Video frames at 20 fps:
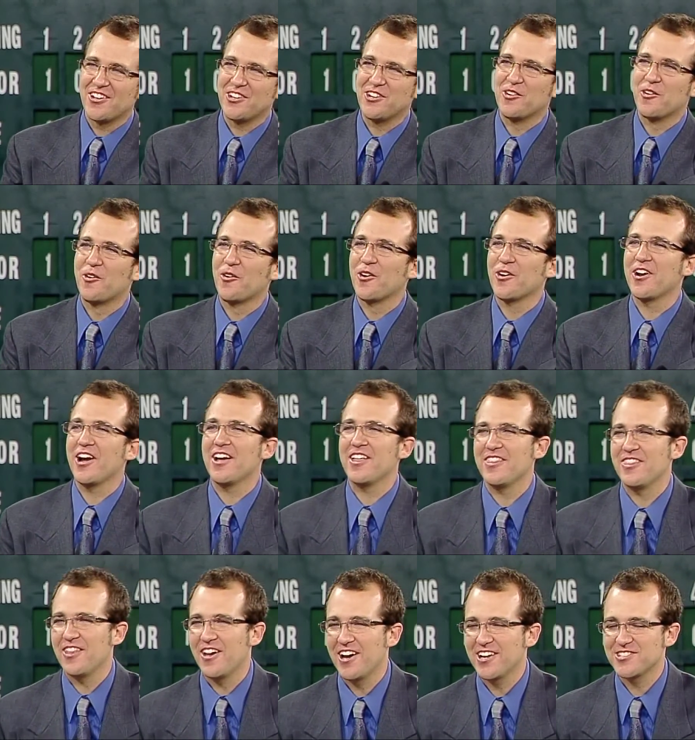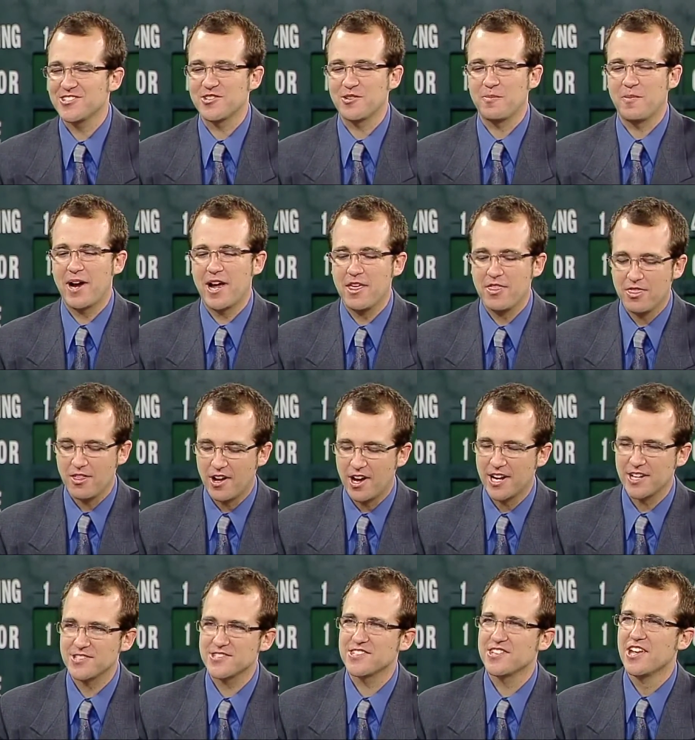your thoughts or my
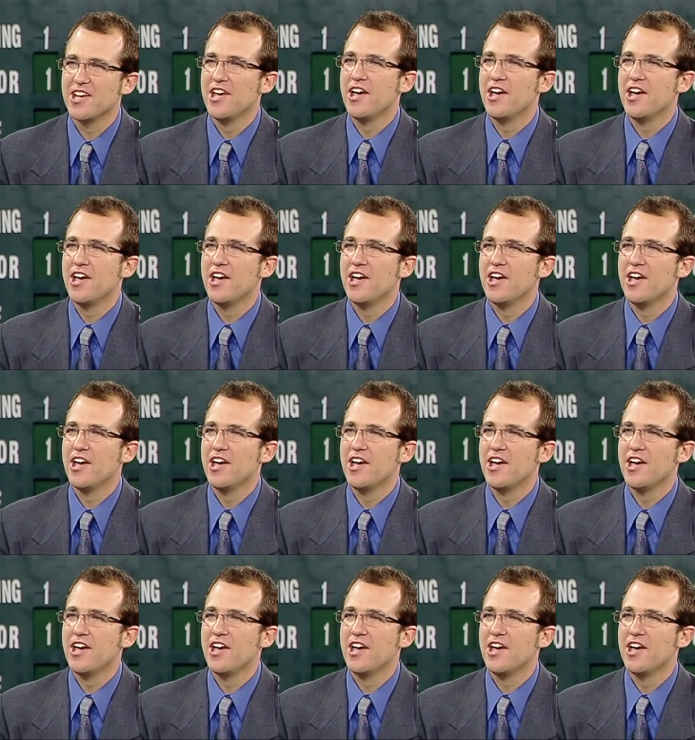thoughts.